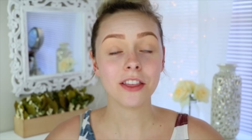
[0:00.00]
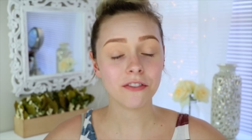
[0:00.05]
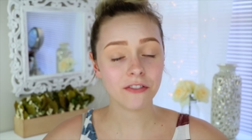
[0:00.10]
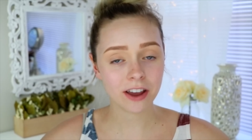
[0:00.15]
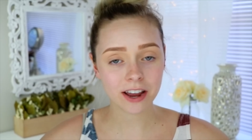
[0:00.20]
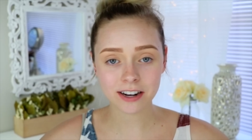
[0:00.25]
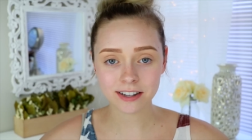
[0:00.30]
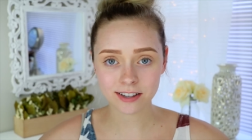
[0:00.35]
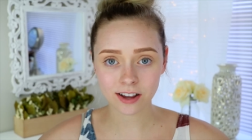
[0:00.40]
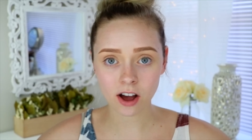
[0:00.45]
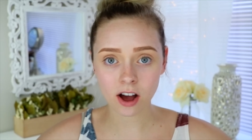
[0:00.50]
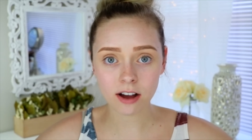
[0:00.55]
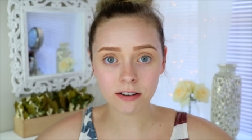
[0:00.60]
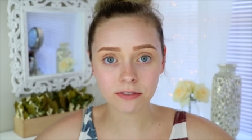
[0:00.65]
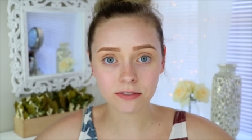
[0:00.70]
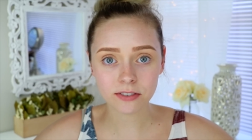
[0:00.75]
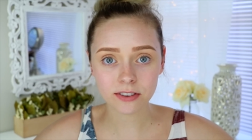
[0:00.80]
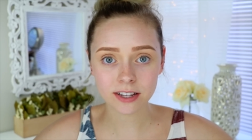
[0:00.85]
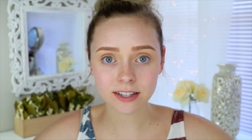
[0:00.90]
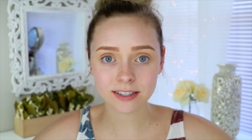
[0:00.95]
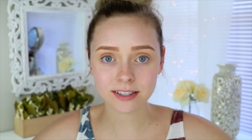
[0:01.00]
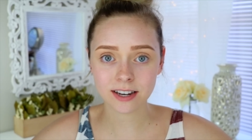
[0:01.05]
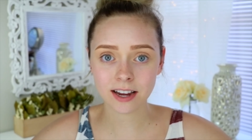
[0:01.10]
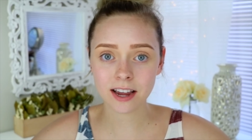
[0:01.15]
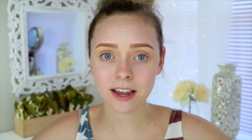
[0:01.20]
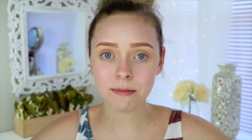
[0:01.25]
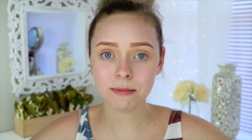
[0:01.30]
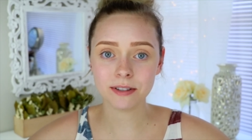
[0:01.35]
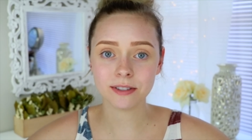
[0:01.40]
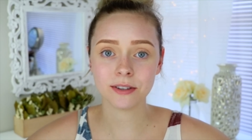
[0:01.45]
The fan is off this
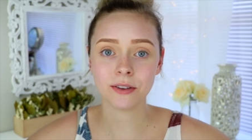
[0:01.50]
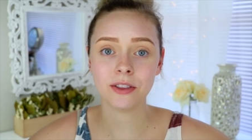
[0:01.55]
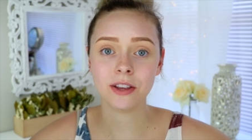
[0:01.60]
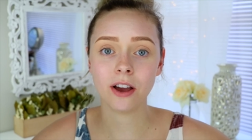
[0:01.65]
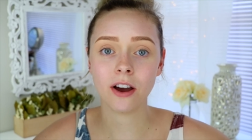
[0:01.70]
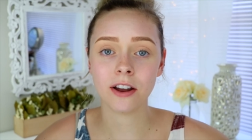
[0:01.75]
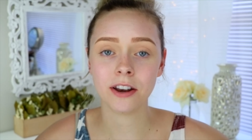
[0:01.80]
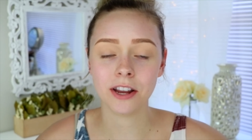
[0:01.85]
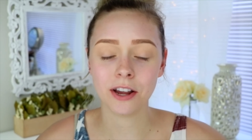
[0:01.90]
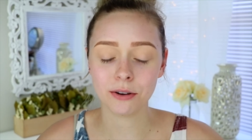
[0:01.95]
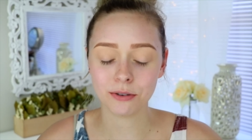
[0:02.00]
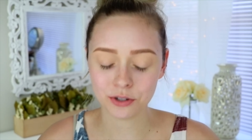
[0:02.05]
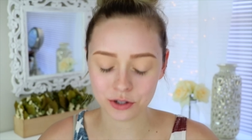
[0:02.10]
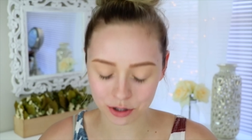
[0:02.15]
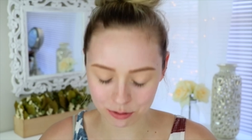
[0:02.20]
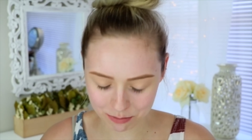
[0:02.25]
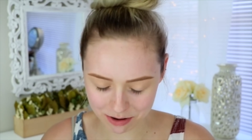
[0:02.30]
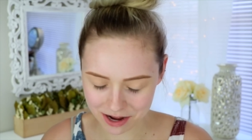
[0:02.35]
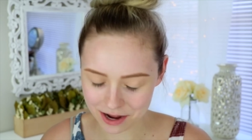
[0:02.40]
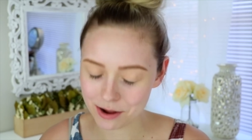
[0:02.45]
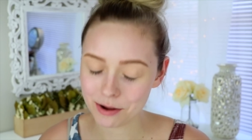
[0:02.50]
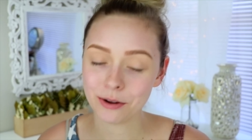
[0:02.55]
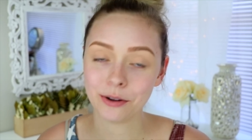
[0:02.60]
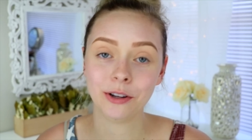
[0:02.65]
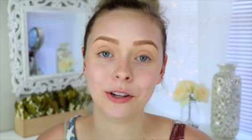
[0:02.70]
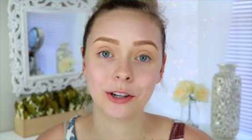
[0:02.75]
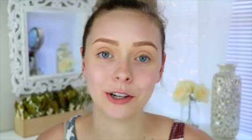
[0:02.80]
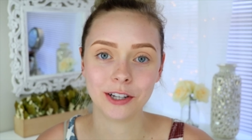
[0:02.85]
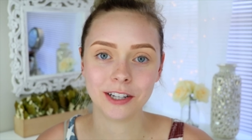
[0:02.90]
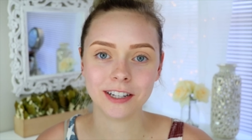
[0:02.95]
time and so the audio should be
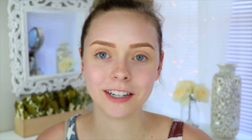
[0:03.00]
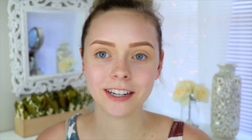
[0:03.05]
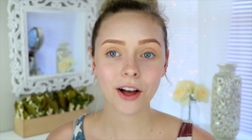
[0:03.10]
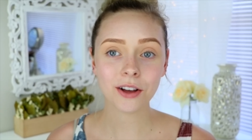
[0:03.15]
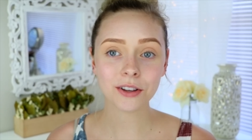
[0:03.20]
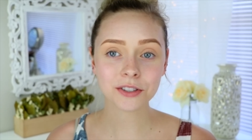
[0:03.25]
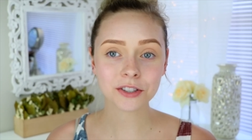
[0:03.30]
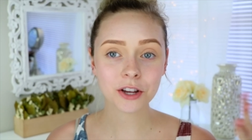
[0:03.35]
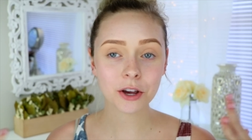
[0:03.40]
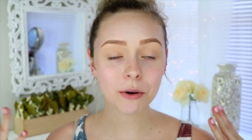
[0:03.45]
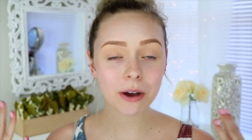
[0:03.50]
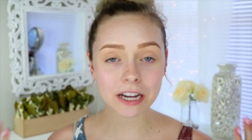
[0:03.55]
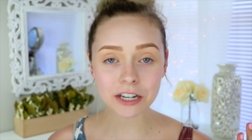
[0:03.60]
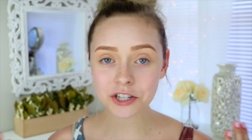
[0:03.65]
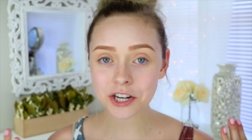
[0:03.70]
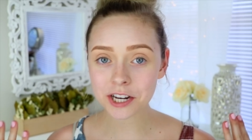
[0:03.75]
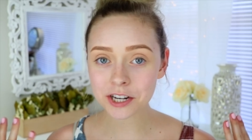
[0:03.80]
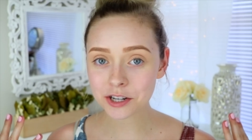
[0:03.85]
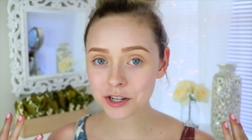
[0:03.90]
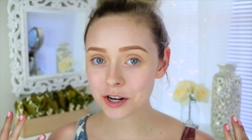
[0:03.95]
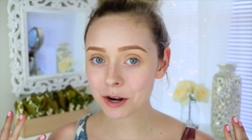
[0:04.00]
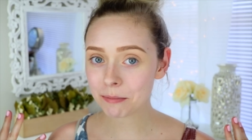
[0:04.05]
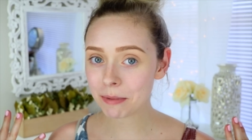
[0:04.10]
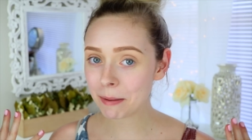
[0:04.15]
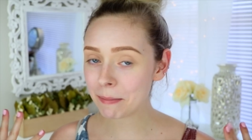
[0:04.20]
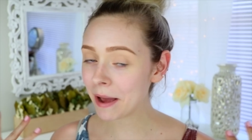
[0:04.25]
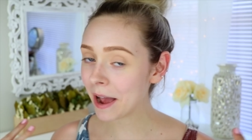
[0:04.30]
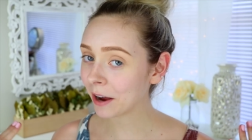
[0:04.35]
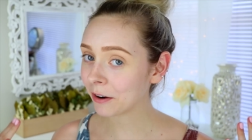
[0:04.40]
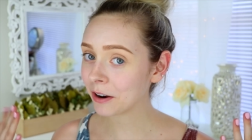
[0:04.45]
good. Also I changed up
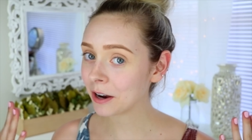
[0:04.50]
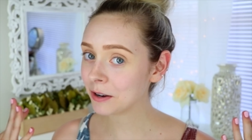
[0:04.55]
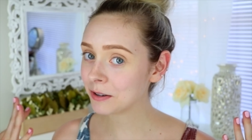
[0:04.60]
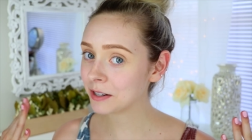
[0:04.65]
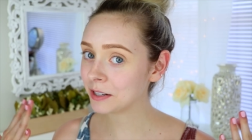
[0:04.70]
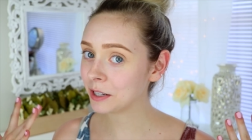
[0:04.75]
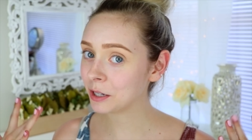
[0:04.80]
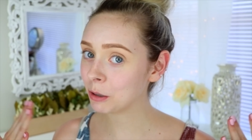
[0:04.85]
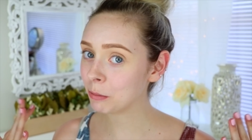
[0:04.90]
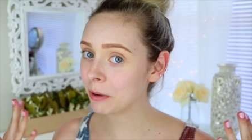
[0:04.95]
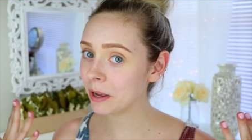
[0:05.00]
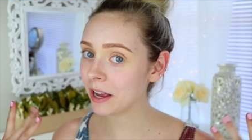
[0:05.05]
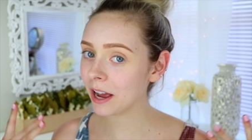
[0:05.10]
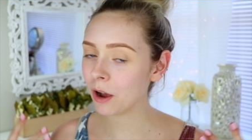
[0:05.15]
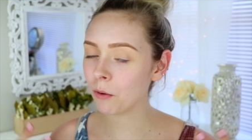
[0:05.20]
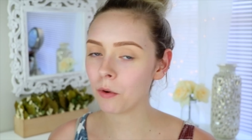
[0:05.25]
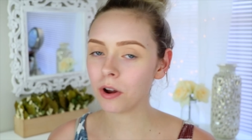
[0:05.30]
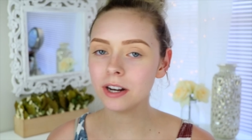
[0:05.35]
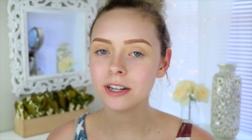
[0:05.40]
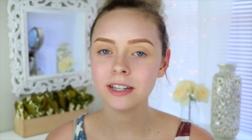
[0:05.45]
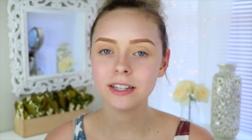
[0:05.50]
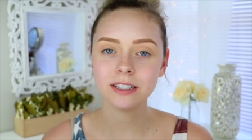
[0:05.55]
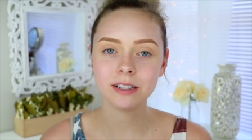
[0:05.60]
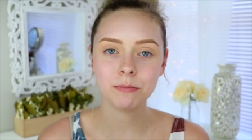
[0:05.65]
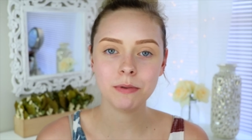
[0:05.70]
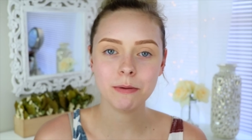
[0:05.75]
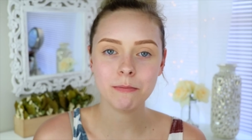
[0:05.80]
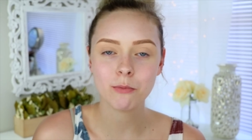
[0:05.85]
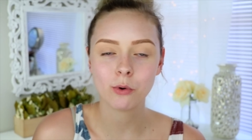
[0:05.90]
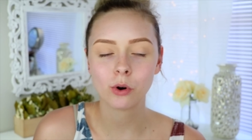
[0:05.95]
my background a little bit. I wanted it to
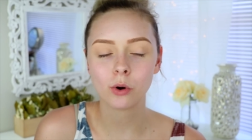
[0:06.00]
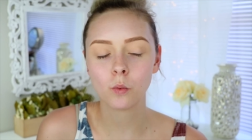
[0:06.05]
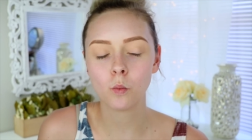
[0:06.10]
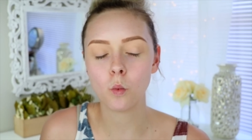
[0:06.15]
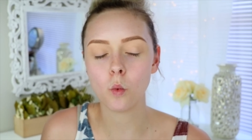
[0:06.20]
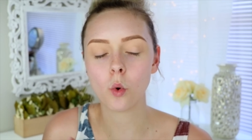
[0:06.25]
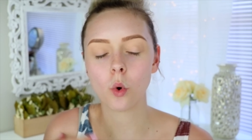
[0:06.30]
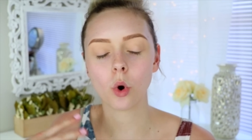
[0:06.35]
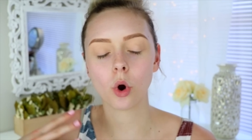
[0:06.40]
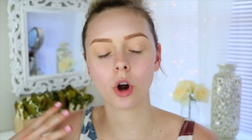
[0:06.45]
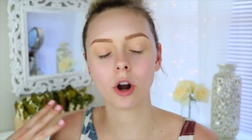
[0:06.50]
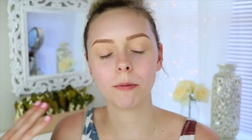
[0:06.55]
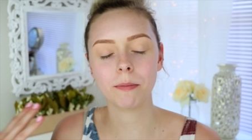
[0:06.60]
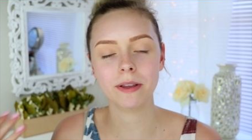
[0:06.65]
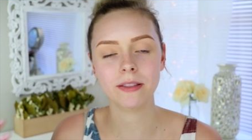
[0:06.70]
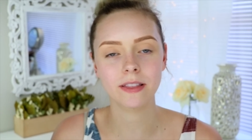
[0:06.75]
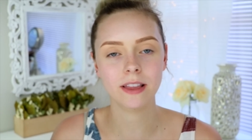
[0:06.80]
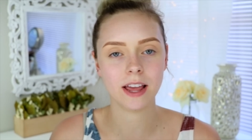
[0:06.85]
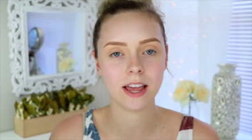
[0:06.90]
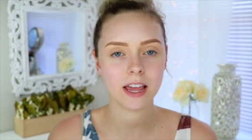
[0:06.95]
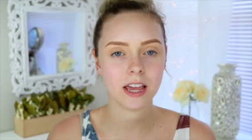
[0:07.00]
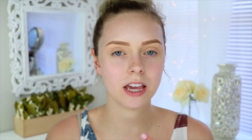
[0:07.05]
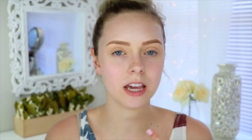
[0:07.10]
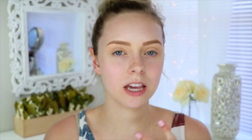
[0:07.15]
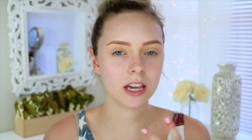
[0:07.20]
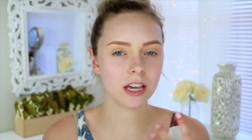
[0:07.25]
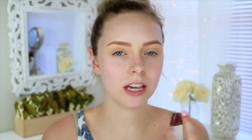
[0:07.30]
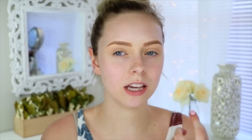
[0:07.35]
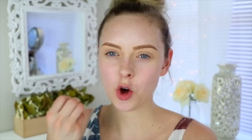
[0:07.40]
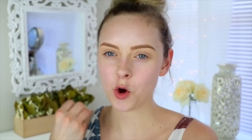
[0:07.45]
be more warm and
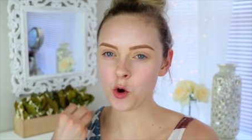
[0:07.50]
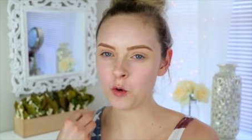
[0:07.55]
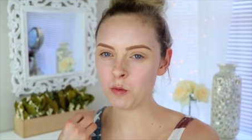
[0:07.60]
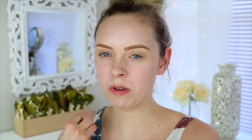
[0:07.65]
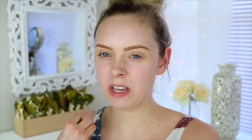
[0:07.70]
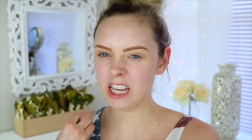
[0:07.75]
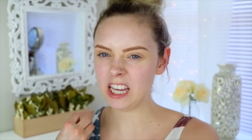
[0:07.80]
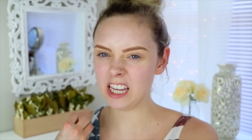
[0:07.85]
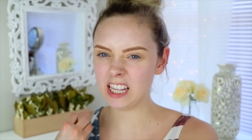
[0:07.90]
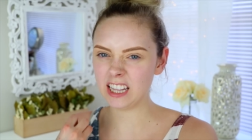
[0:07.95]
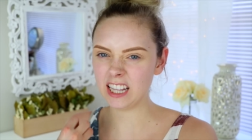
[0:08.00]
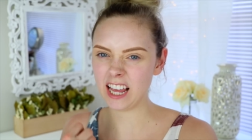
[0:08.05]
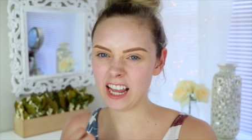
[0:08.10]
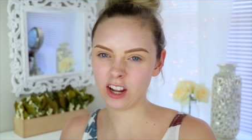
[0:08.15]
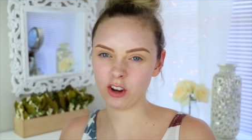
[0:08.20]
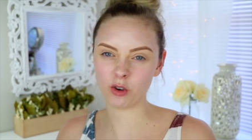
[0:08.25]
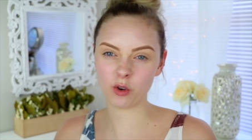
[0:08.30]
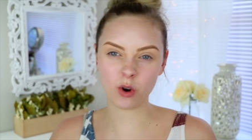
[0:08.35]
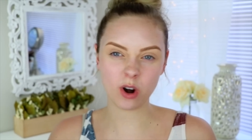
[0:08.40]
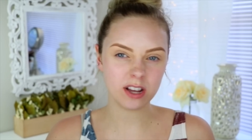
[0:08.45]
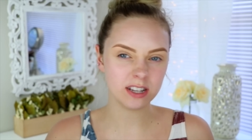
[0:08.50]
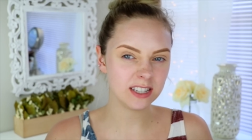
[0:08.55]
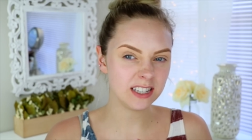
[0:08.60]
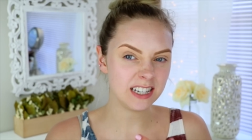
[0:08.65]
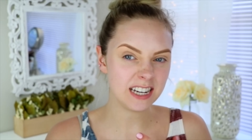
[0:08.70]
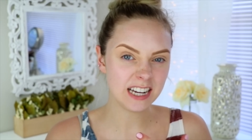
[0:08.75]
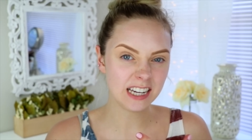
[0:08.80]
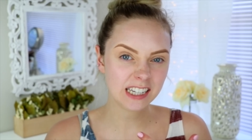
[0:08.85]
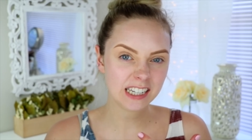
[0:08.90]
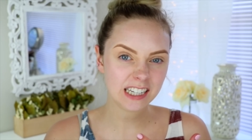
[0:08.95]
like homey and like
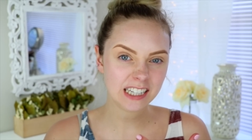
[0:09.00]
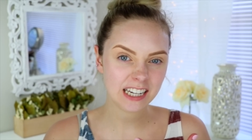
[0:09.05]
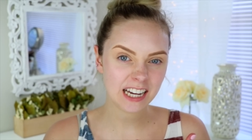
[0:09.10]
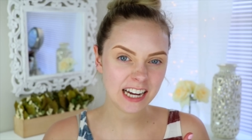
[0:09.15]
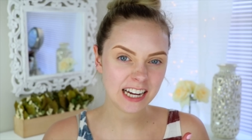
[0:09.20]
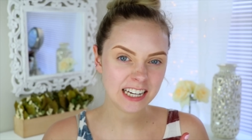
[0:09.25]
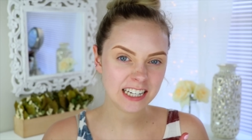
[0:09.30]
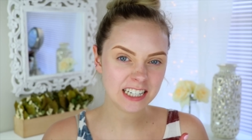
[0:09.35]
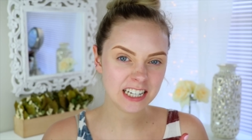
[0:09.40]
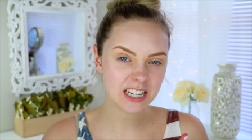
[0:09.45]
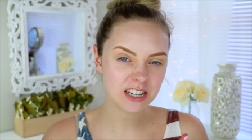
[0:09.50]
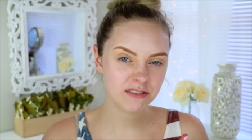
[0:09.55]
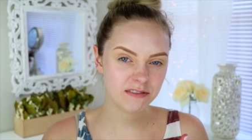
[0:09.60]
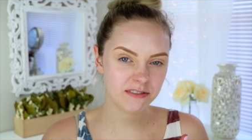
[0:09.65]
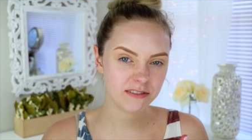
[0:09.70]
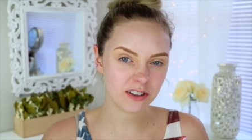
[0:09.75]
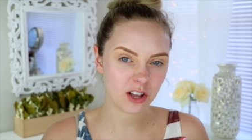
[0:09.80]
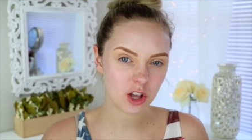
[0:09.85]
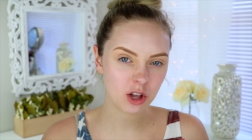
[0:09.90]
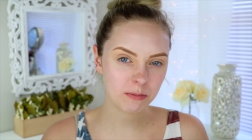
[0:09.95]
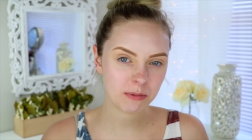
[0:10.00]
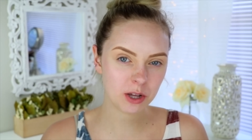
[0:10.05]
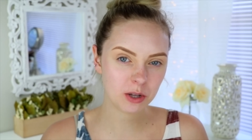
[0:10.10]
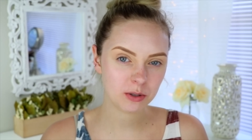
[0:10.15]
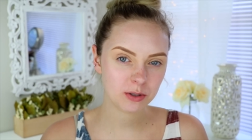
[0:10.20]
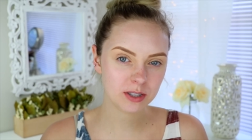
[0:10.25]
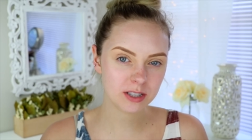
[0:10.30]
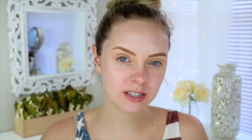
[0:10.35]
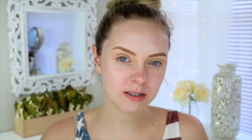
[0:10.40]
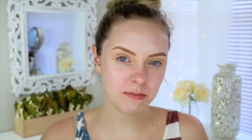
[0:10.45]
rustic kind of
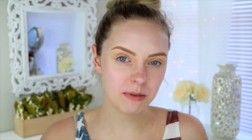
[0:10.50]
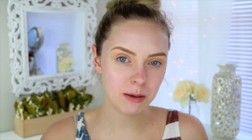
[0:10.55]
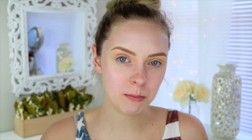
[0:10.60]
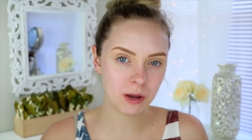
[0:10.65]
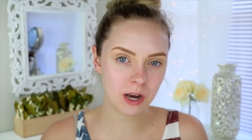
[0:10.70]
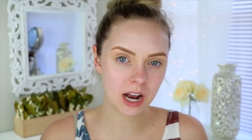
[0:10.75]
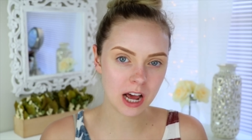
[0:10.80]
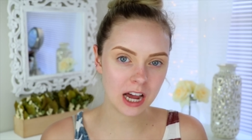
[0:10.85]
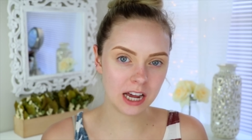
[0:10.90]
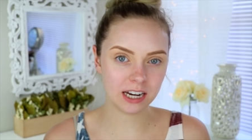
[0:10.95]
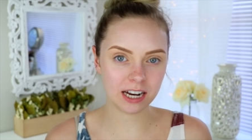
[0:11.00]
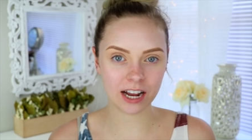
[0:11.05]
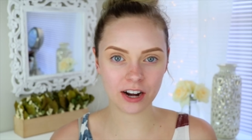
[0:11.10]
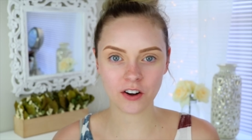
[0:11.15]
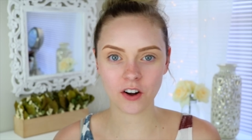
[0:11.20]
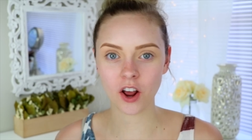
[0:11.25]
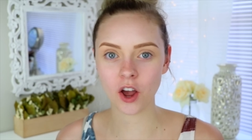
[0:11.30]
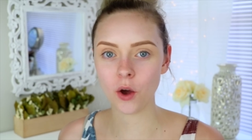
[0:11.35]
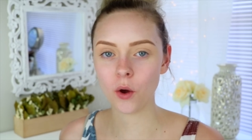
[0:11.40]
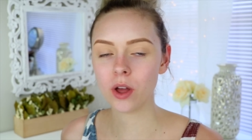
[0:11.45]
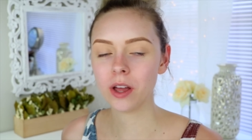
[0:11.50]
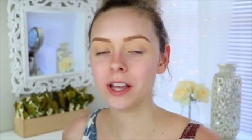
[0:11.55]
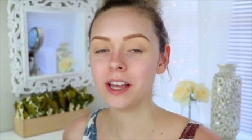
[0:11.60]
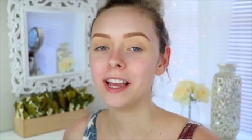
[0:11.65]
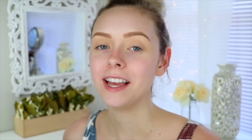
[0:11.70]
almost, maybe not, I don't know.